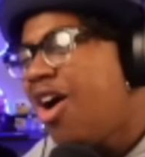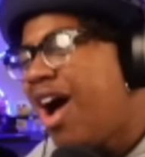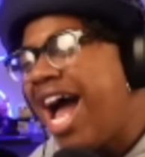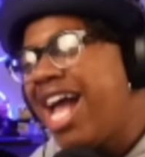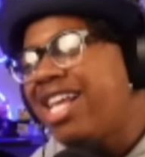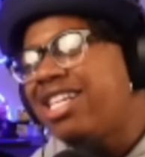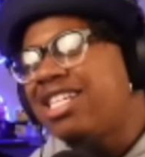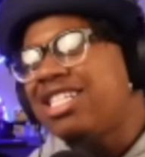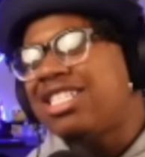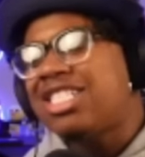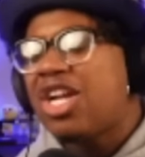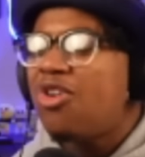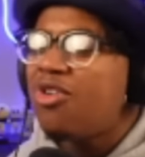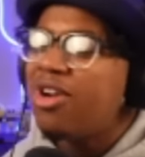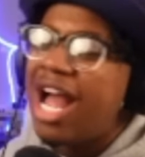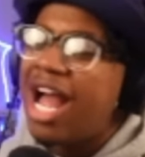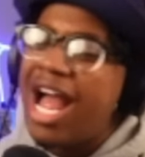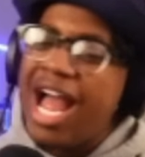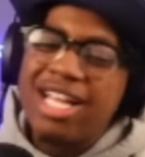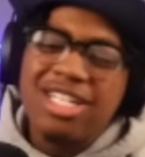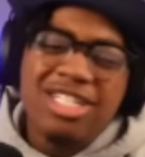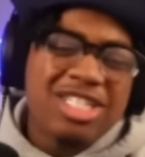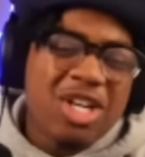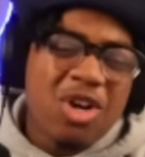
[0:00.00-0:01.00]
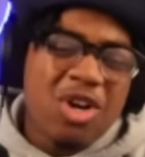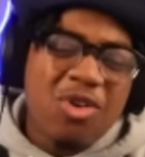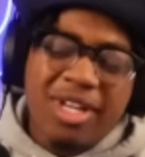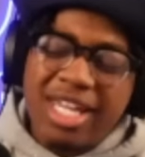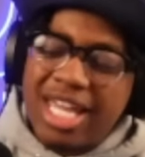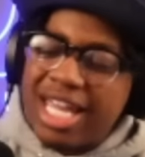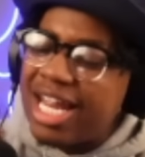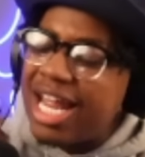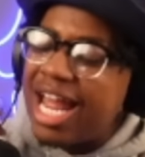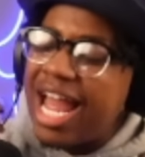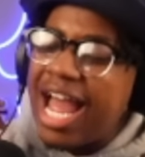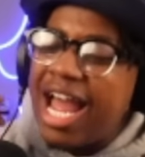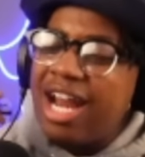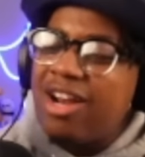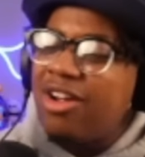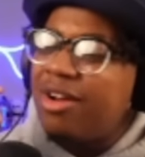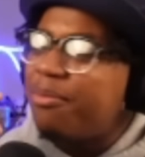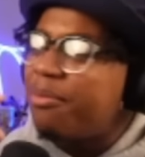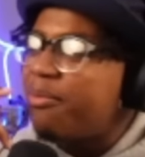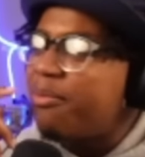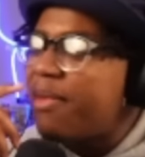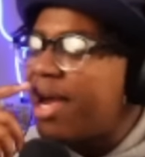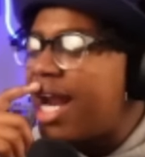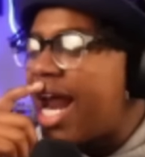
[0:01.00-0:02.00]
I just don't get it.
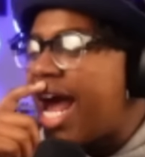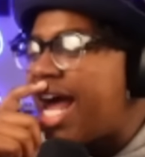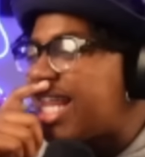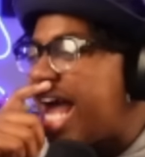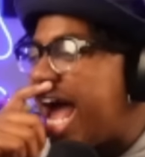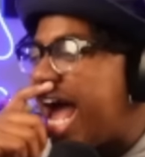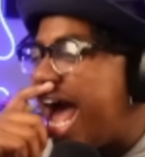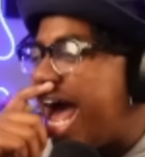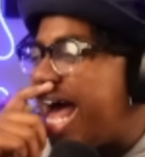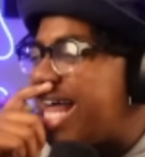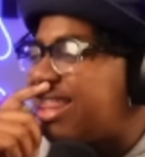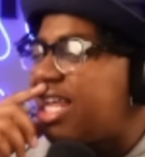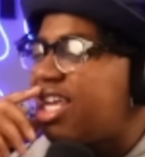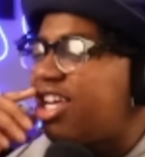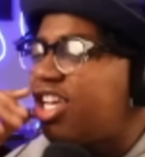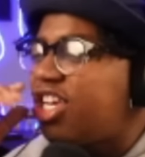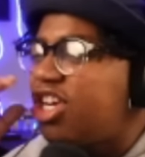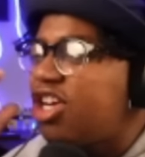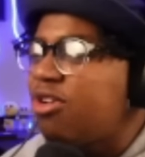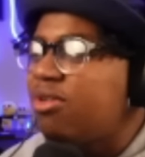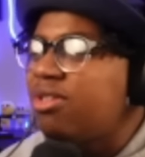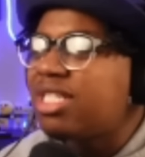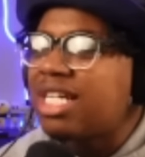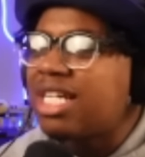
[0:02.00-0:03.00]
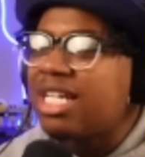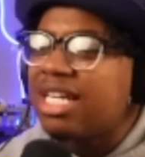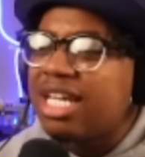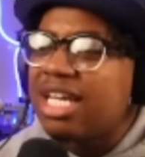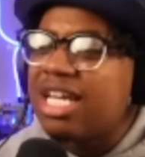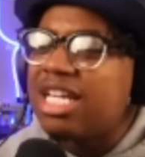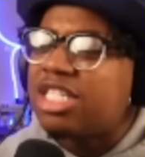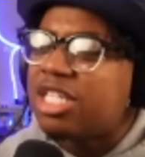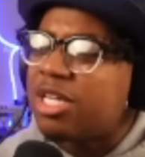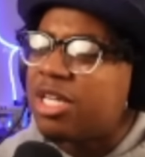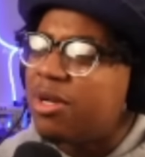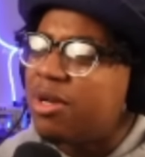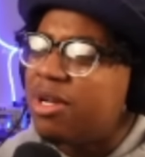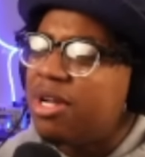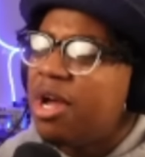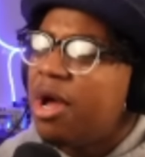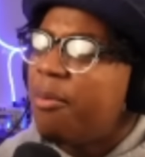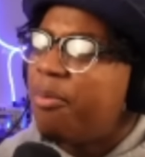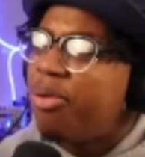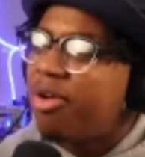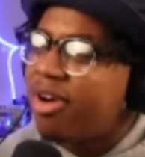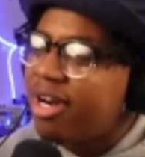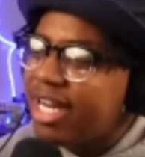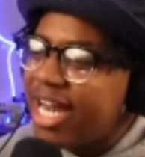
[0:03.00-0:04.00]
I think Hyunjin needs to
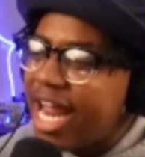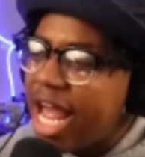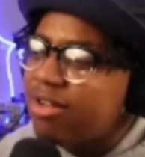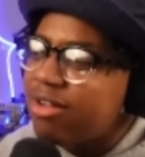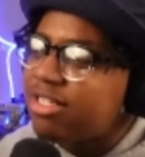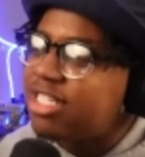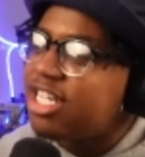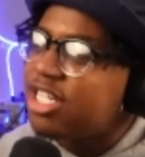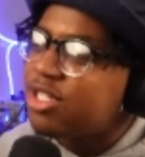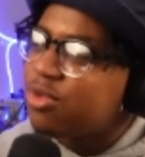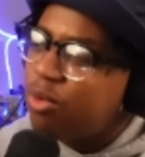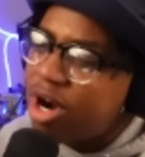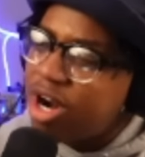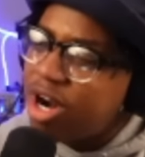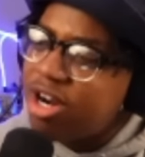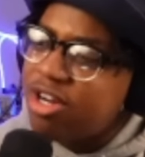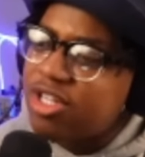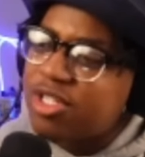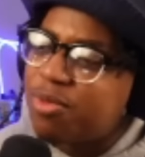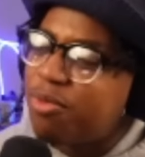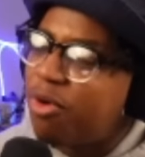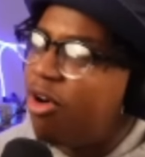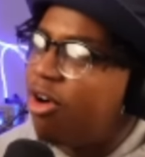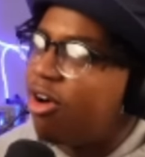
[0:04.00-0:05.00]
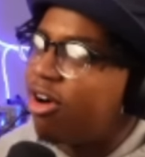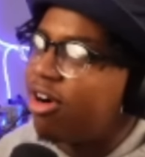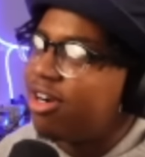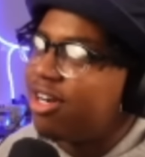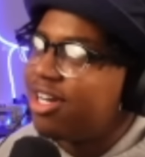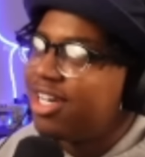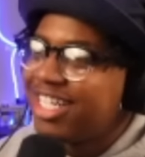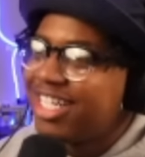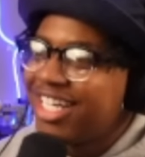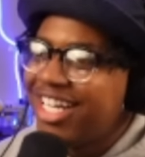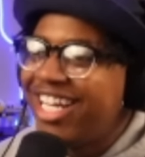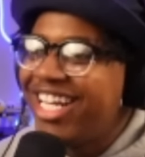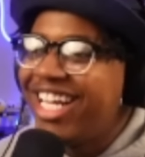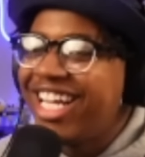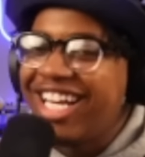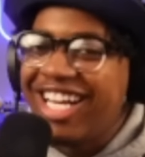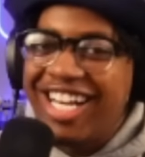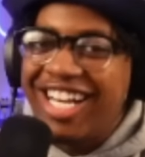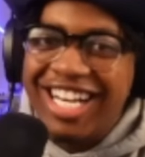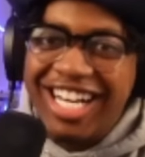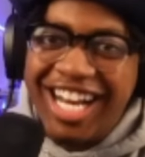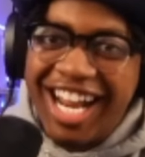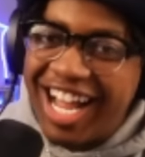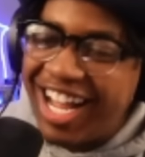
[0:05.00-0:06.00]
pronounce his words more.
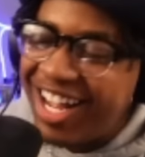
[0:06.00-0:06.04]
Nah,